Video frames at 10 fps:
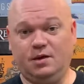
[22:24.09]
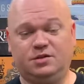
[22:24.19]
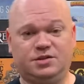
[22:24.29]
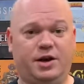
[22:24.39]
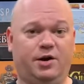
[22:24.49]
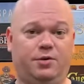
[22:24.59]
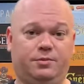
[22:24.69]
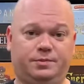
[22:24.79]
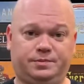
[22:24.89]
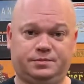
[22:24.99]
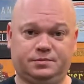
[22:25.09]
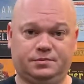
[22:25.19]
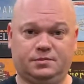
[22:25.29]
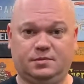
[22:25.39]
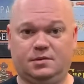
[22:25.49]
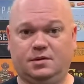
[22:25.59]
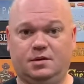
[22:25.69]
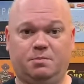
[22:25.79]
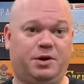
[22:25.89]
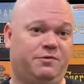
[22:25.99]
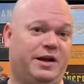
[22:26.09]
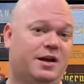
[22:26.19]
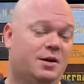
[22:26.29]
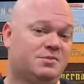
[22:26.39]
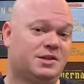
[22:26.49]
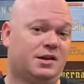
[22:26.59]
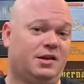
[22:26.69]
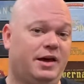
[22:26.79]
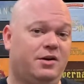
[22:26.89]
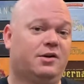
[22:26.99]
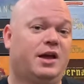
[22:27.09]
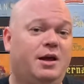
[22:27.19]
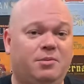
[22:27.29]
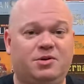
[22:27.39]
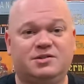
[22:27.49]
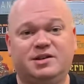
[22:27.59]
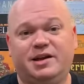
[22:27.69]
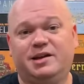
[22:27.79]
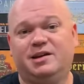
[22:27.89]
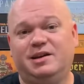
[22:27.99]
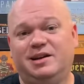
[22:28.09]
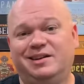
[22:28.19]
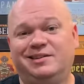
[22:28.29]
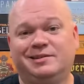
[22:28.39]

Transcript: So, but if that comes in the later game, you're just like, eh,